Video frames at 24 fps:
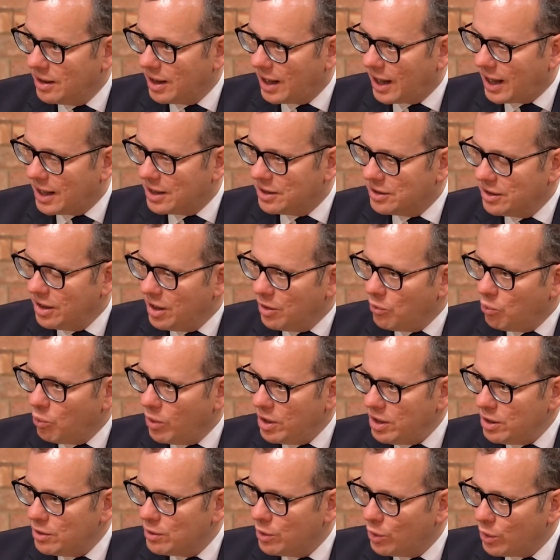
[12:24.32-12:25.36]
And
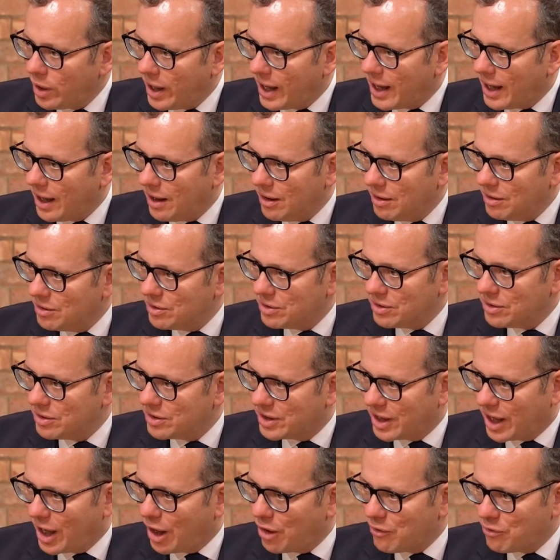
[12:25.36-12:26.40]
when you look at
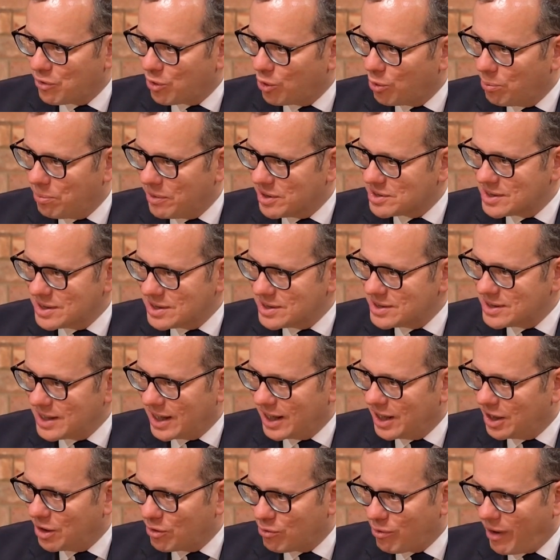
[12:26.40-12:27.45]
the overall business
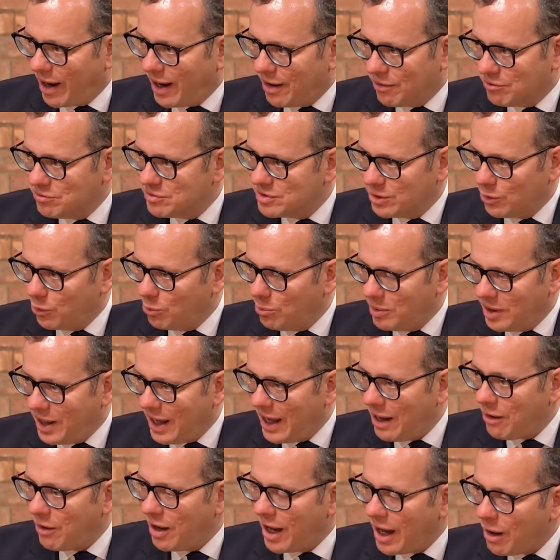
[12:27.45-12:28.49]
scene around you, I mean,
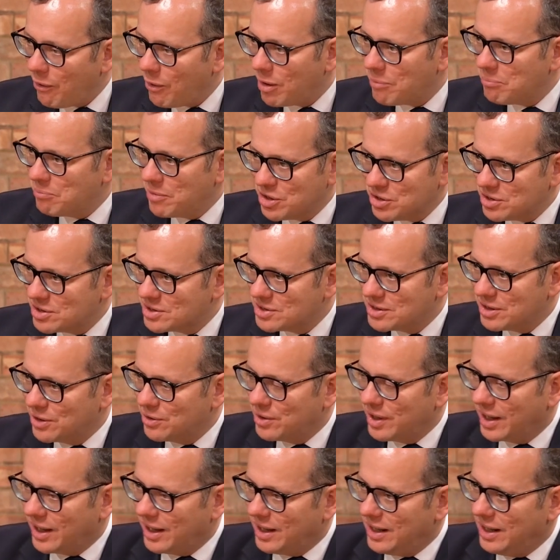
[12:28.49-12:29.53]
how ambitious do you
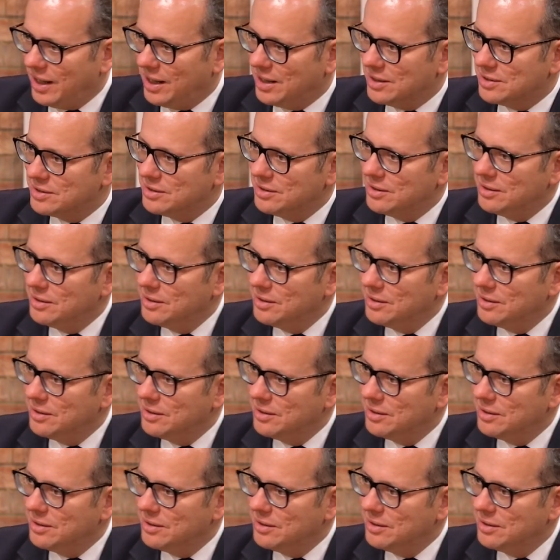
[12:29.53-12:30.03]
think it is?